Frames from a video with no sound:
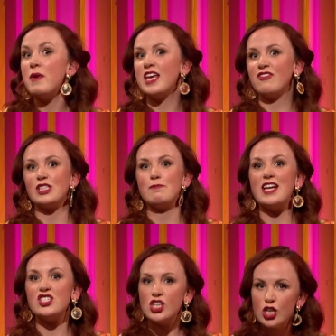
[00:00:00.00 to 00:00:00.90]
many of us
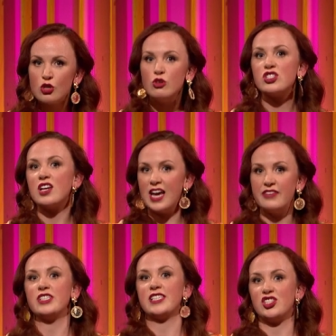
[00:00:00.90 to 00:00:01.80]
made huge life
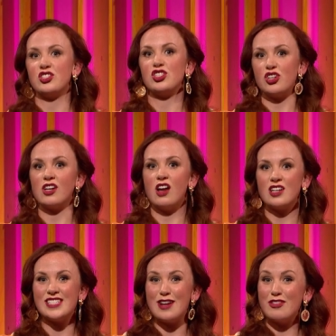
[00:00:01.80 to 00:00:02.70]
decisions during
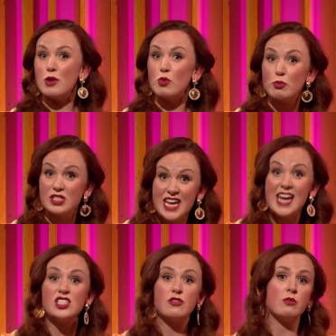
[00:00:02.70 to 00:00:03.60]
lockdown and then were
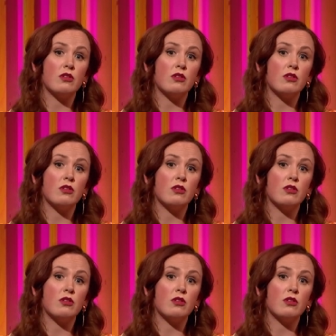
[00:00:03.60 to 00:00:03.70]
protected from